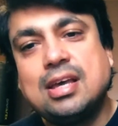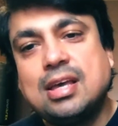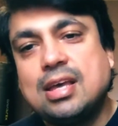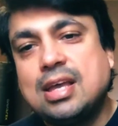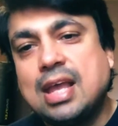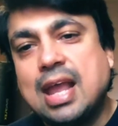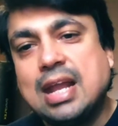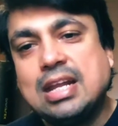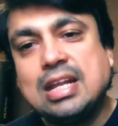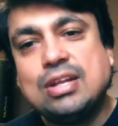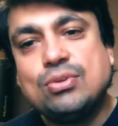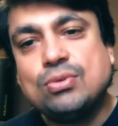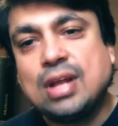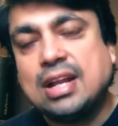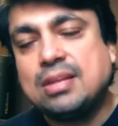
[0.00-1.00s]
80 to
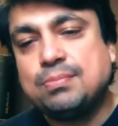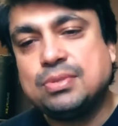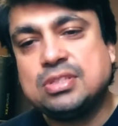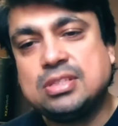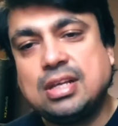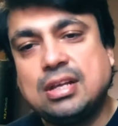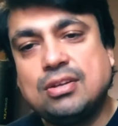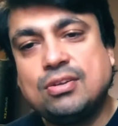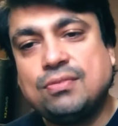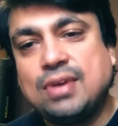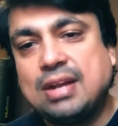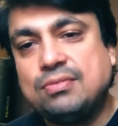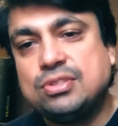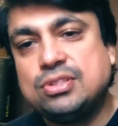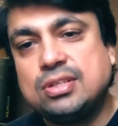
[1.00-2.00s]
90% of
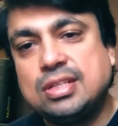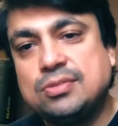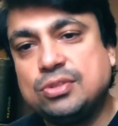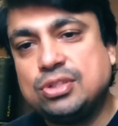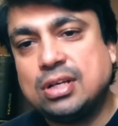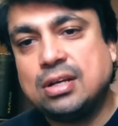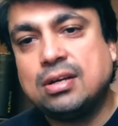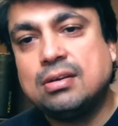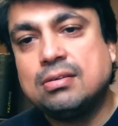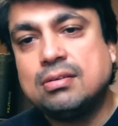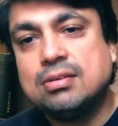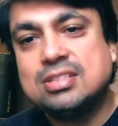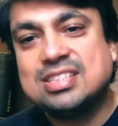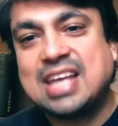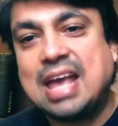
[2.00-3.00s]
adversaries, which are
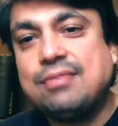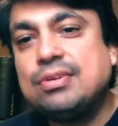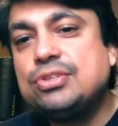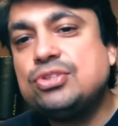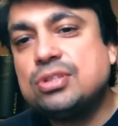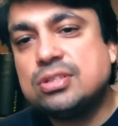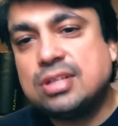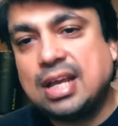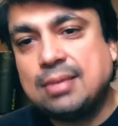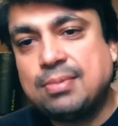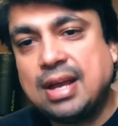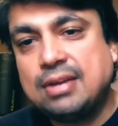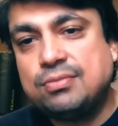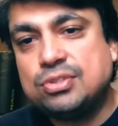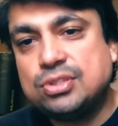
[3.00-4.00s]
scavenger type
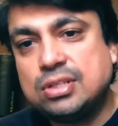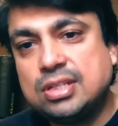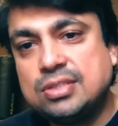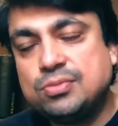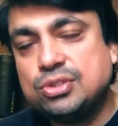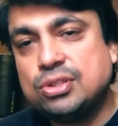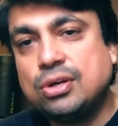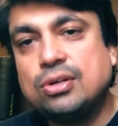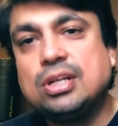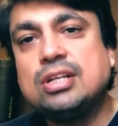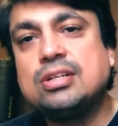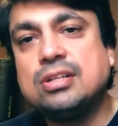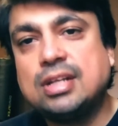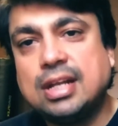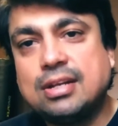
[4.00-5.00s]
adversaries, which are on
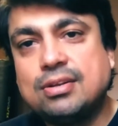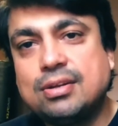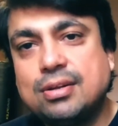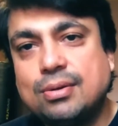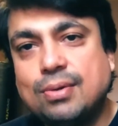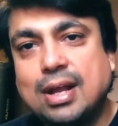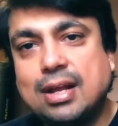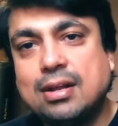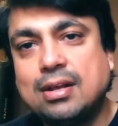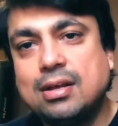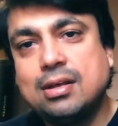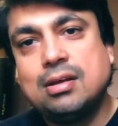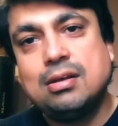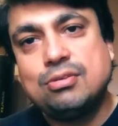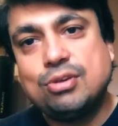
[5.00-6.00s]
internet, right?
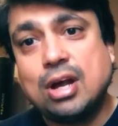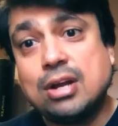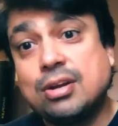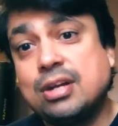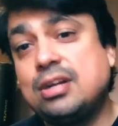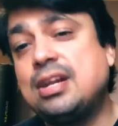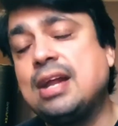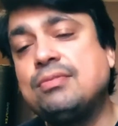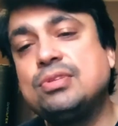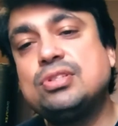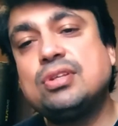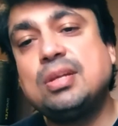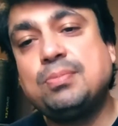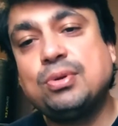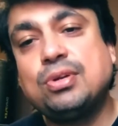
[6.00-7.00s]
Targeted
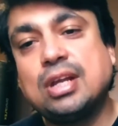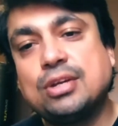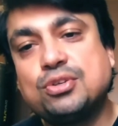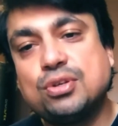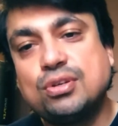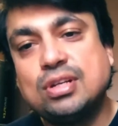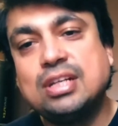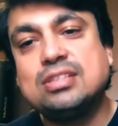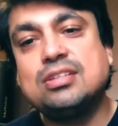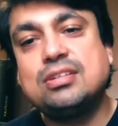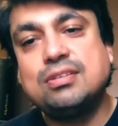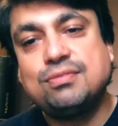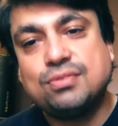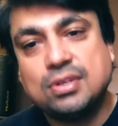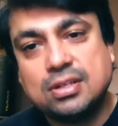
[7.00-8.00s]
adversary protection is a
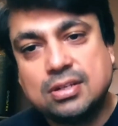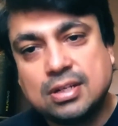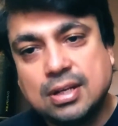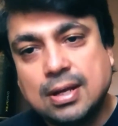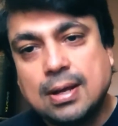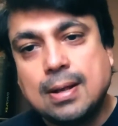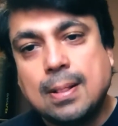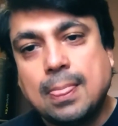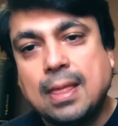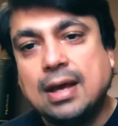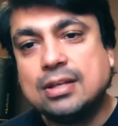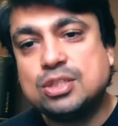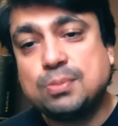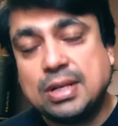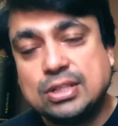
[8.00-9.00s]
different
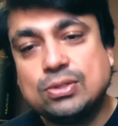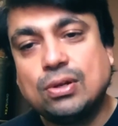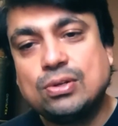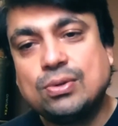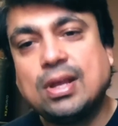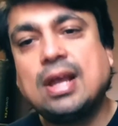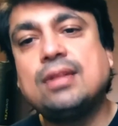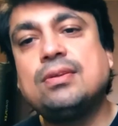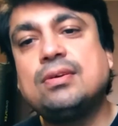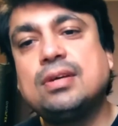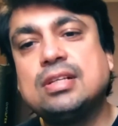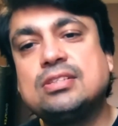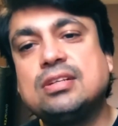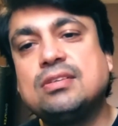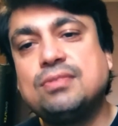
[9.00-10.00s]
space altogether.
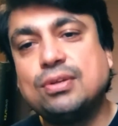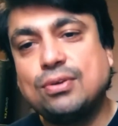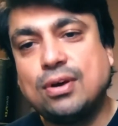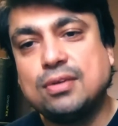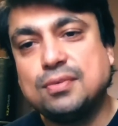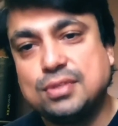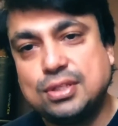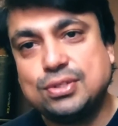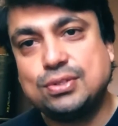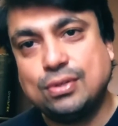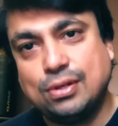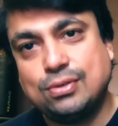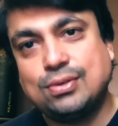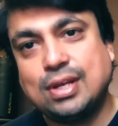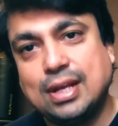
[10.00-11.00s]
It's a different conversation
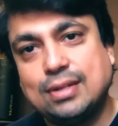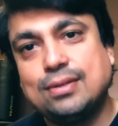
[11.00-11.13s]
altogether.